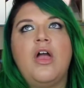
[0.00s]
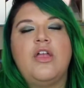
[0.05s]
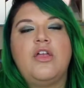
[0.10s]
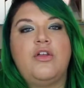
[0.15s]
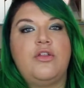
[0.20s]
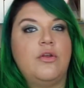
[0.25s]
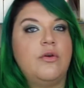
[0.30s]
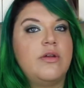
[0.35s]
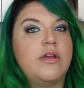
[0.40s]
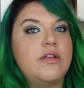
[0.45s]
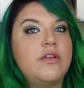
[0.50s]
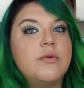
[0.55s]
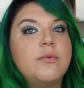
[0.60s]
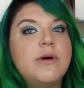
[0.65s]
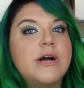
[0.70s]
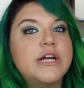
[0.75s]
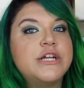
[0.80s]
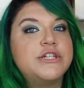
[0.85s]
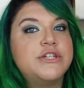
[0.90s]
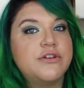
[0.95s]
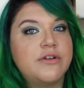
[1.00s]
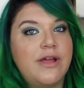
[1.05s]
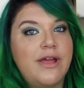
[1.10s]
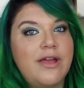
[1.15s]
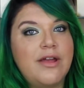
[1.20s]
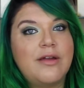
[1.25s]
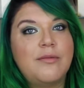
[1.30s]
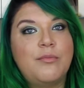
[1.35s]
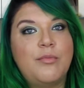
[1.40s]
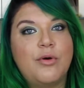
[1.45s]
You don't get to wash your
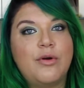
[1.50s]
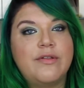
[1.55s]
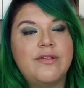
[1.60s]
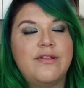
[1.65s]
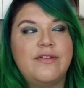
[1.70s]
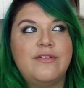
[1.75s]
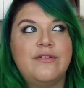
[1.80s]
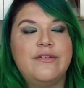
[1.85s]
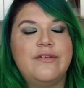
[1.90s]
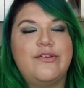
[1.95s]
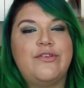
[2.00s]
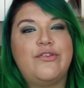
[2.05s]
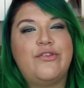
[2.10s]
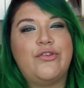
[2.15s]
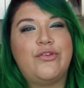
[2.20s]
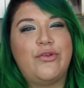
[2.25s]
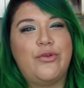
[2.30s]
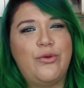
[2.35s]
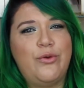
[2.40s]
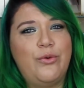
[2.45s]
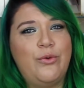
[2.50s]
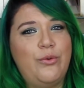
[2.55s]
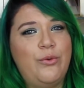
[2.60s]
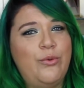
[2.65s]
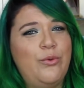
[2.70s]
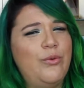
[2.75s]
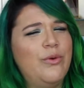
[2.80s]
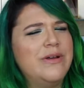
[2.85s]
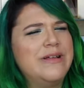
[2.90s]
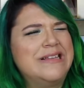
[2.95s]
hair more than
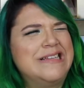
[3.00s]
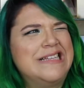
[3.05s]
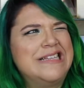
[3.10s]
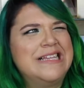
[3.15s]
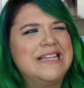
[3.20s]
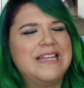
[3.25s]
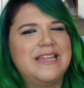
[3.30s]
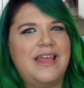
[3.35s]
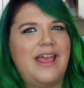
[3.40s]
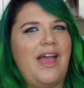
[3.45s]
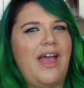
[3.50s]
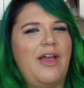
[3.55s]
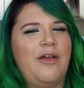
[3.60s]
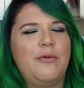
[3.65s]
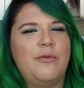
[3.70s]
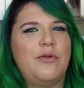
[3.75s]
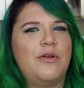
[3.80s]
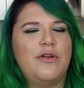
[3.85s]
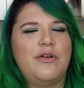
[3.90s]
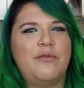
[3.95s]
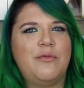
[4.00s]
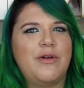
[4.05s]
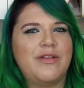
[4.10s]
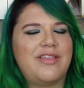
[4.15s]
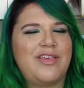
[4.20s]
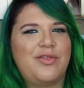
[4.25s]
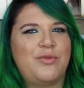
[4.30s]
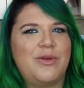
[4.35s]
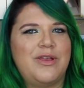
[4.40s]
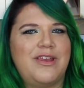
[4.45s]
2 Yeah, I would only want
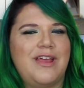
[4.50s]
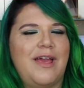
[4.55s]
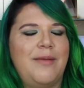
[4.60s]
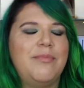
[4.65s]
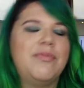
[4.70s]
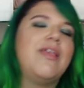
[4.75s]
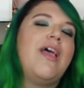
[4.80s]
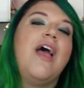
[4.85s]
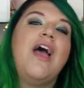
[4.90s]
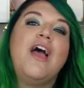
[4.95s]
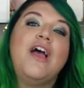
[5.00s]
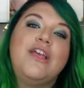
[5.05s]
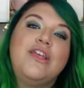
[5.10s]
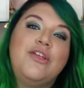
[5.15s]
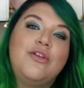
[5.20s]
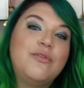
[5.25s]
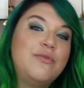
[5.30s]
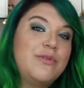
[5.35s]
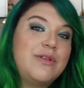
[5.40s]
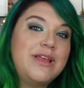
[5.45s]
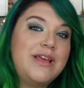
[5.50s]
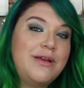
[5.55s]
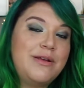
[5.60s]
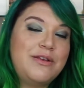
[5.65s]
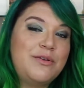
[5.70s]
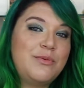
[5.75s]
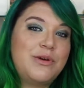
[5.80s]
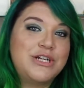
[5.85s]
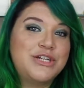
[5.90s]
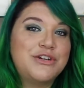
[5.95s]
to say 3 times. You don't really get
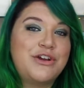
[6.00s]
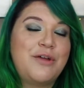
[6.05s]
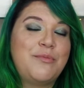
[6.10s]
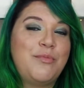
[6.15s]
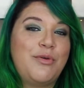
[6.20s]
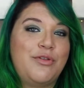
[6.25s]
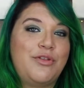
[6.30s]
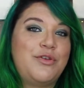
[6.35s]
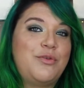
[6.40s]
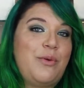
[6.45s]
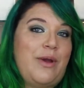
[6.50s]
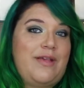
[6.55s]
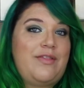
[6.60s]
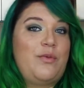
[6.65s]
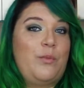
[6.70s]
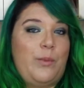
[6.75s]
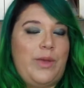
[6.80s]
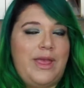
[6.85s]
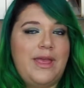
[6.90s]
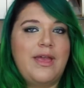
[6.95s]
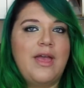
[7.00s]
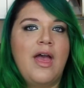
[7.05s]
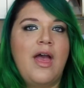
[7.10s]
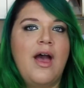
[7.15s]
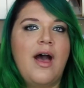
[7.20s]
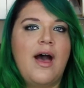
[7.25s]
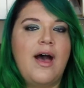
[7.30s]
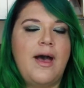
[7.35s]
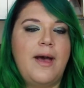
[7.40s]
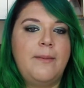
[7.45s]
to wash your hair more than twice a week.
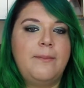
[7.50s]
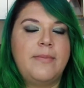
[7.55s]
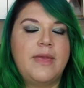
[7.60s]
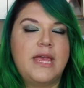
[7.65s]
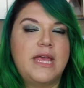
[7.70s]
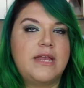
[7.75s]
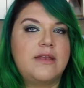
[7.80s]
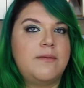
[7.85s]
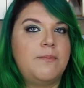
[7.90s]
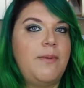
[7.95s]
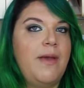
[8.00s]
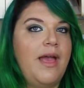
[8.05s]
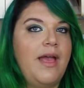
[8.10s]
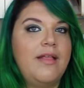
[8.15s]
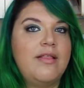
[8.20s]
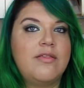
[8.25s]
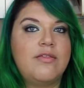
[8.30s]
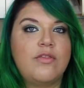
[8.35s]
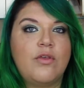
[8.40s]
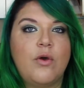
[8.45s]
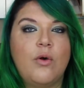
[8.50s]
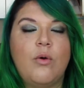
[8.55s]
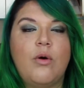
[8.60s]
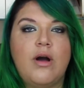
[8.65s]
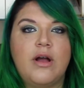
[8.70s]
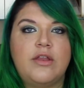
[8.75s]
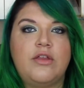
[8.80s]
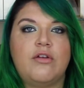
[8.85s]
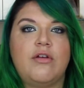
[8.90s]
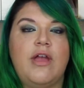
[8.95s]
It depends though
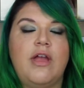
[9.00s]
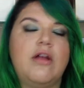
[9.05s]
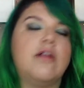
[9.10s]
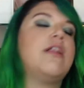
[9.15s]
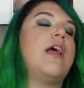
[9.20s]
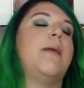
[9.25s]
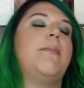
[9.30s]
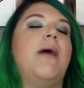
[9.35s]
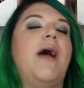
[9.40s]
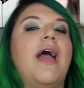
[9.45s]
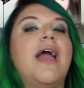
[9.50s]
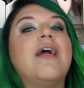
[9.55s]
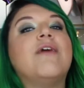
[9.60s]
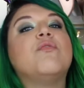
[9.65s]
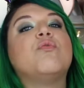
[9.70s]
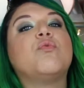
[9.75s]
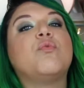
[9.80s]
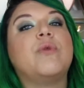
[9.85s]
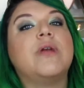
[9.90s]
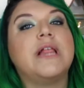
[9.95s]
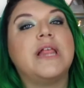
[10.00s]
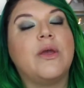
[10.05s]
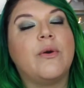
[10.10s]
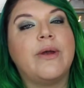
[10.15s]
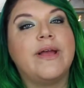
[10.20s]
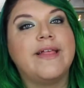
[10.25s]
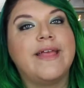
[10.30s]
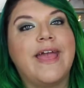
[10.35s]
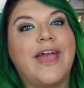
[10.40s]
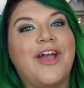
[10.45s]
on your hair type. I have really
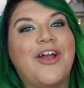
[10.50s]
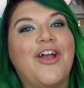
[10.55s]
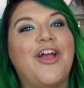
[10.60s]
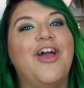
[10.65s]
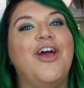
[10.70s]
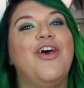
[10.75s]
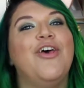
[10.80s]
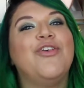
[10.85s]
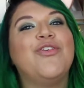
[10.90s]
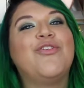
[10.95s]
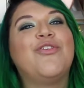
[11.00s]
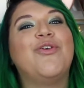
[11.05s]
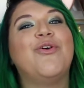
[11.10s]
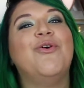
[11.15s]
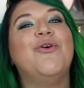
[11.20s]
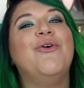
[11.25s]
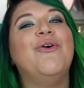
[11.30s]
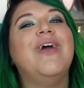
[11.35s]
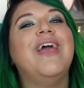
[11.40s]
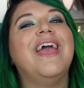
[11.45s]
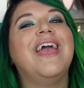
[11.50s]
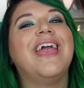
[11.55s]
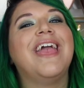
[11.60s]
oily hair, so